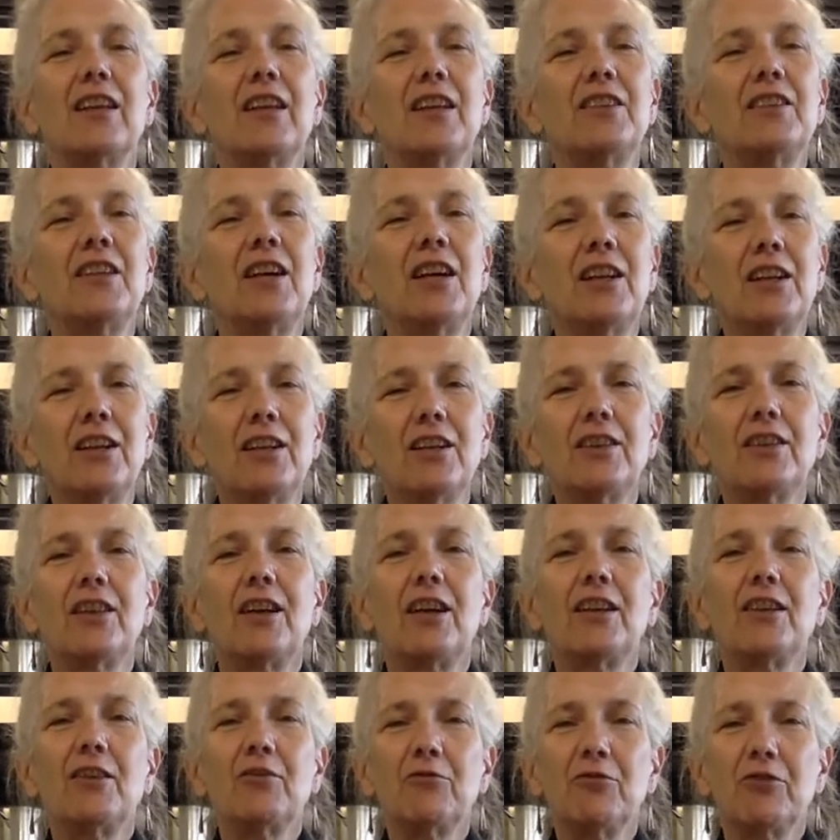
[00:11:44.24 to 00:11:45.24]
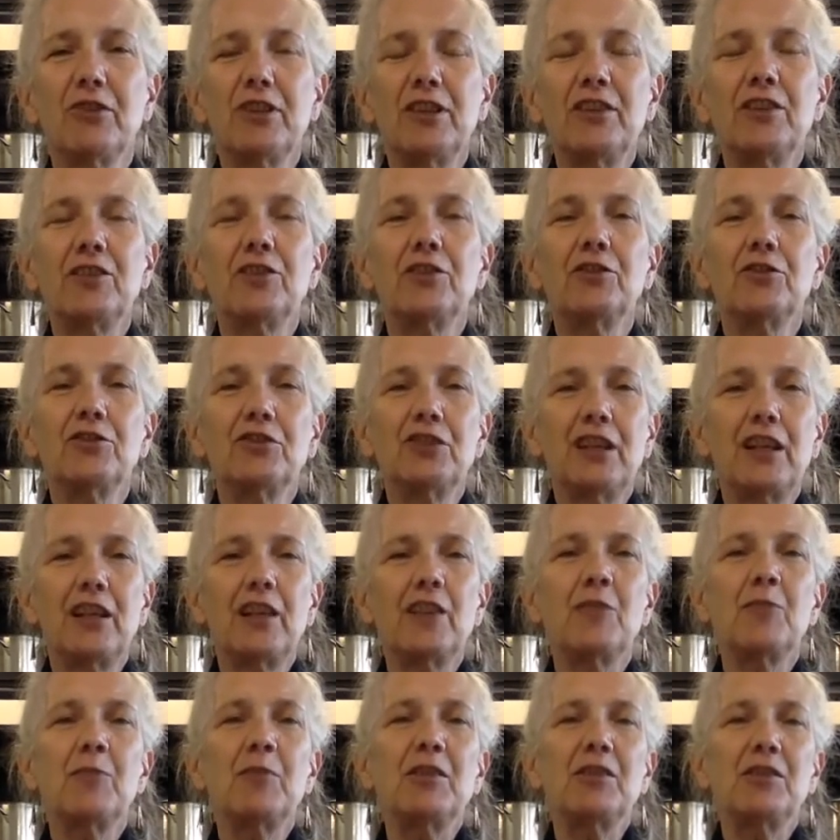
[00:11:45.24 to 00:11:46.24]
Not a lot of research
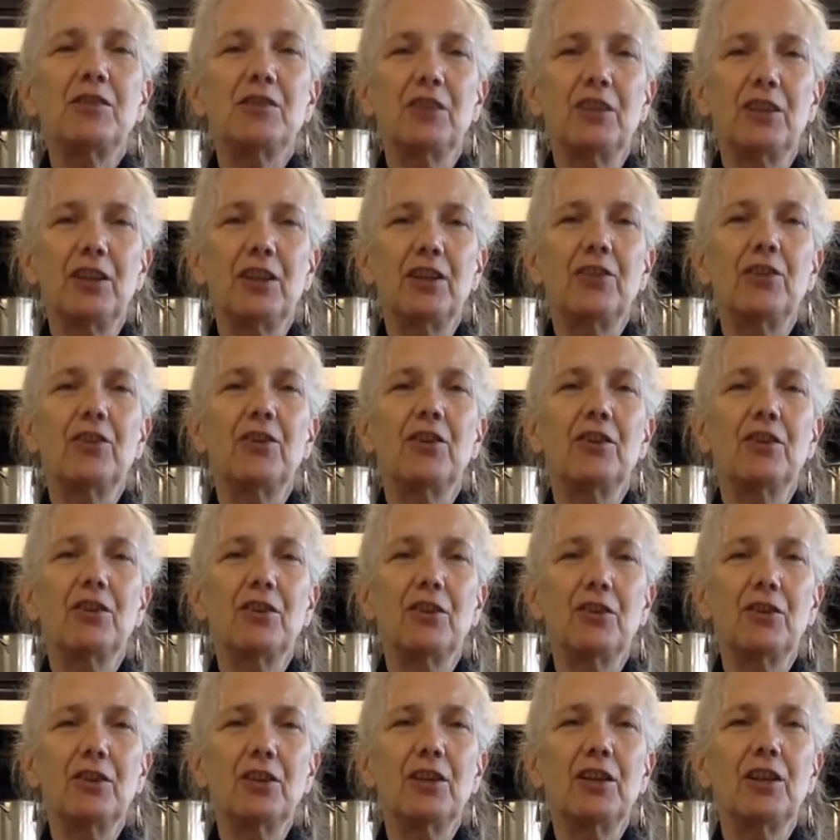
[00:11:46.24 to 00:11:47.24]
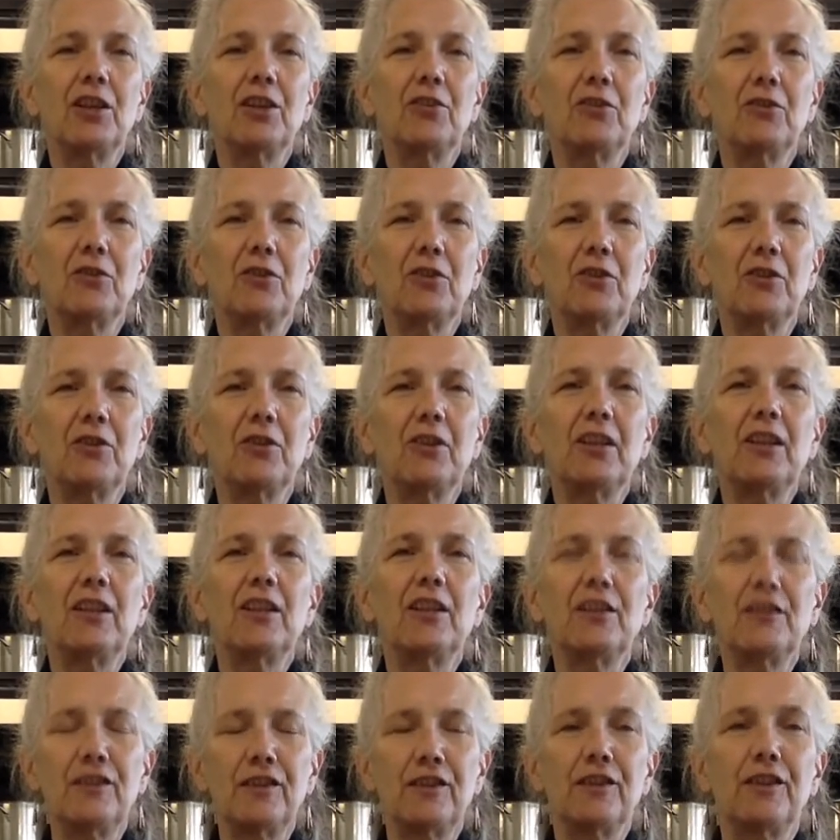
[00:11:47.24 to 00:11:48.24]
has been done on coconut oil. It
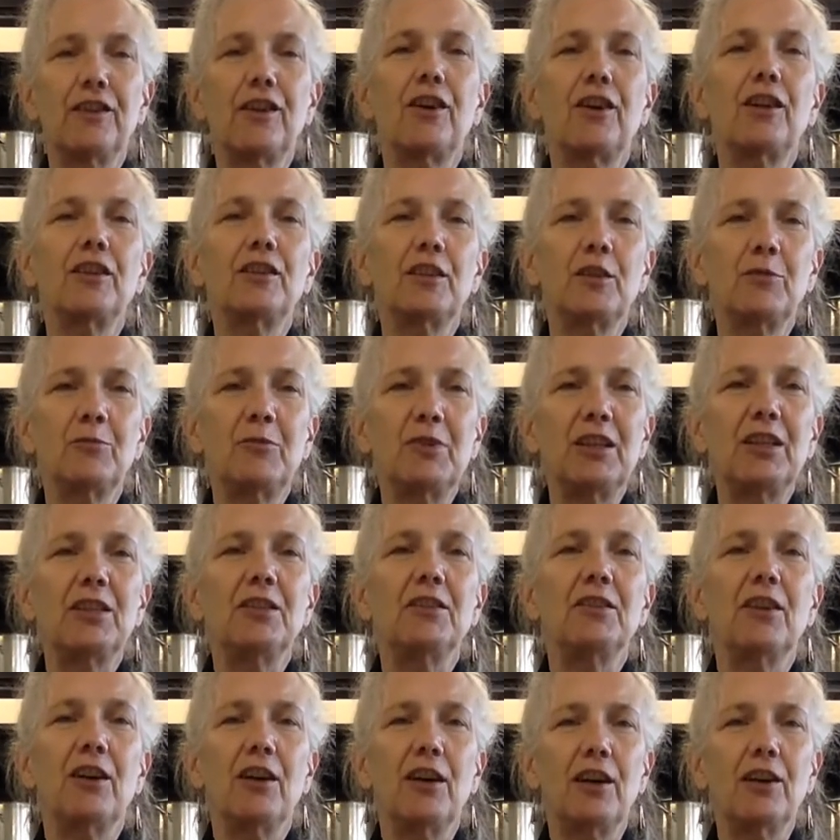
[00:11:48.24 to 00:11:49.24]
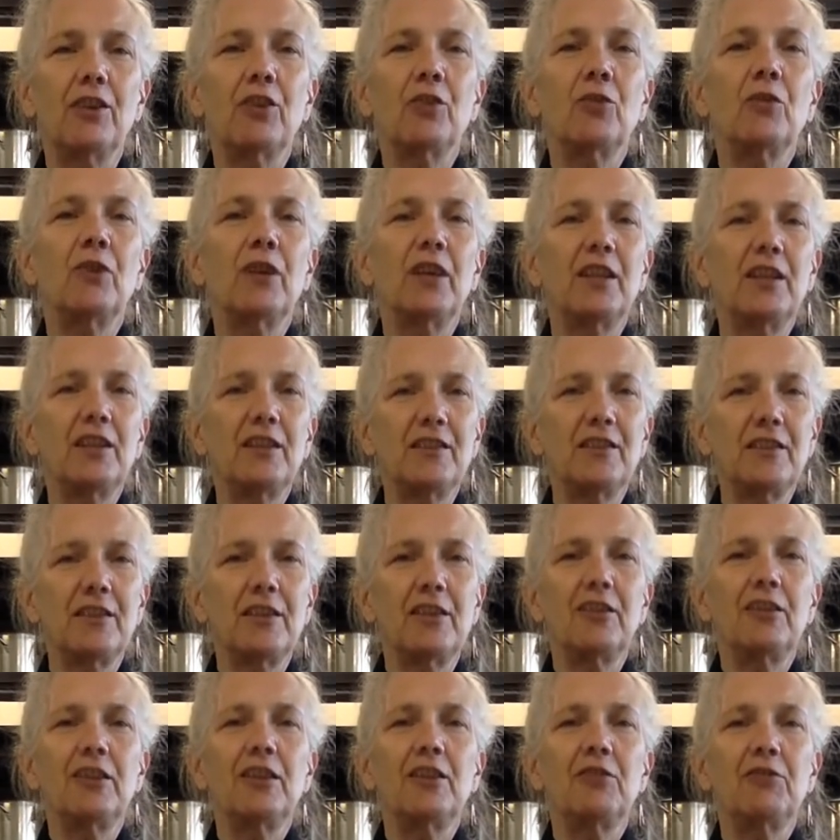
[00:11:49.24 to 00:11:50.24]
is thought to be not quite as
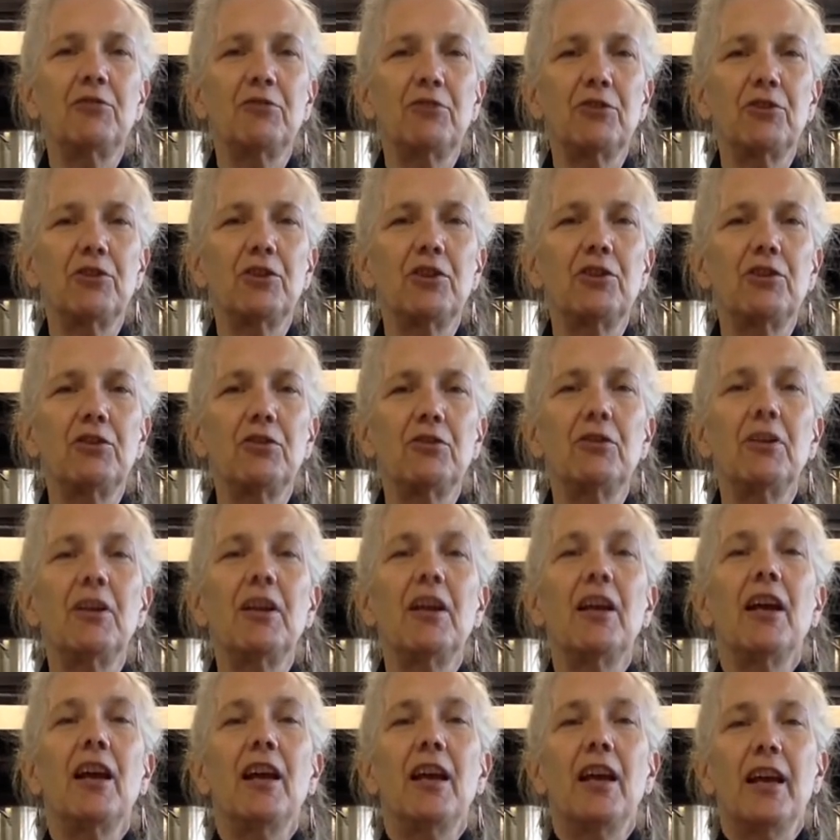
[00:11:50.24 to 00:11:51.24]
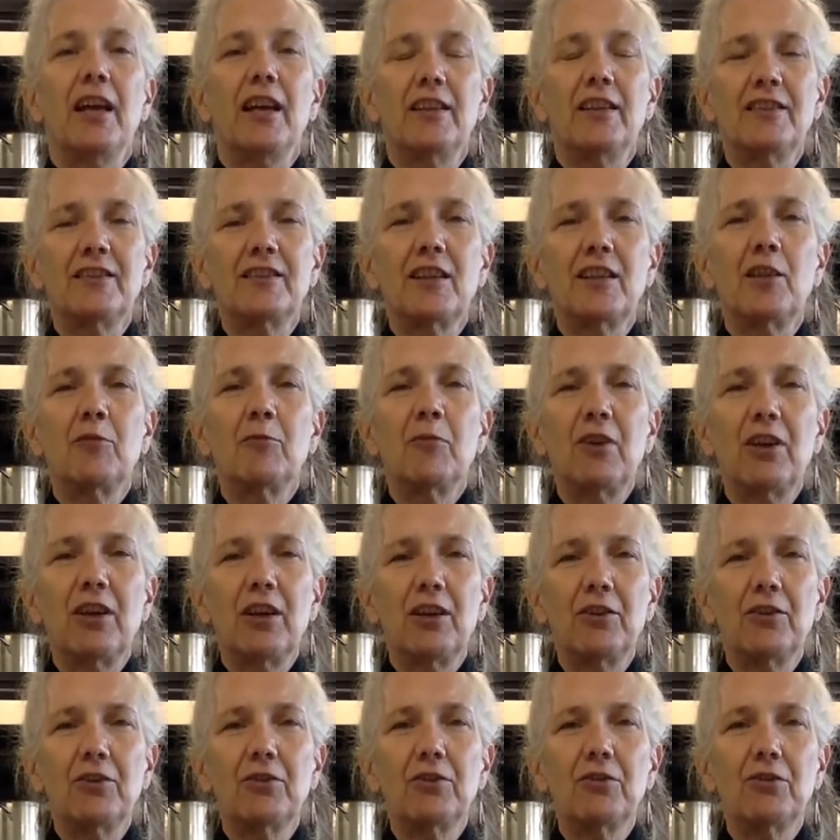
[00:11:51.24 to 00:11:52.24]
healthy for you as some
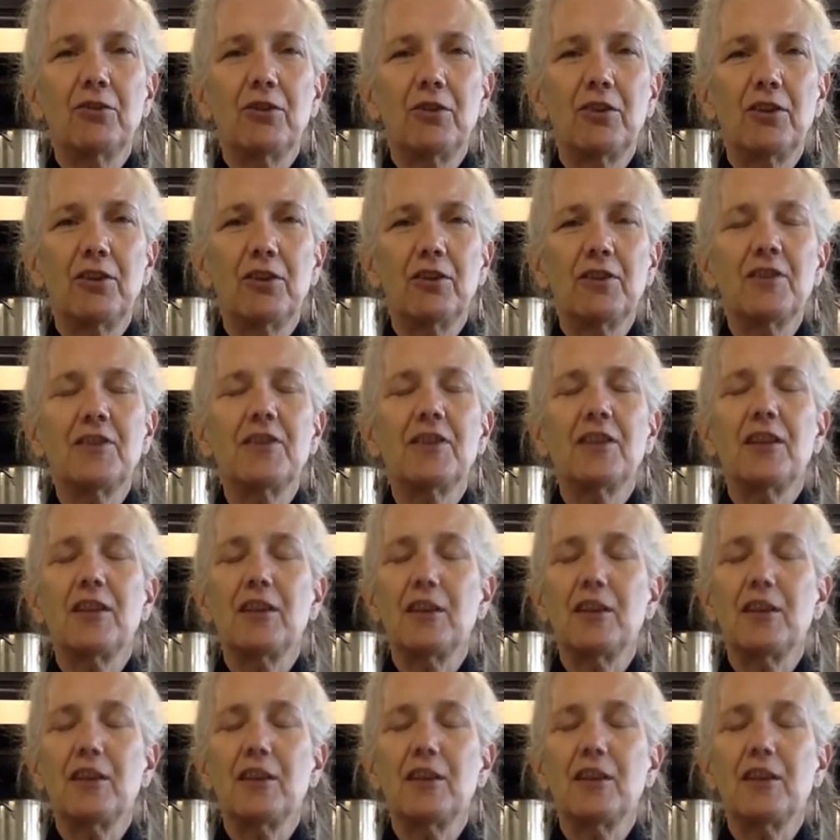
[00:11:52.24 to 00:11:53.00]
other oils.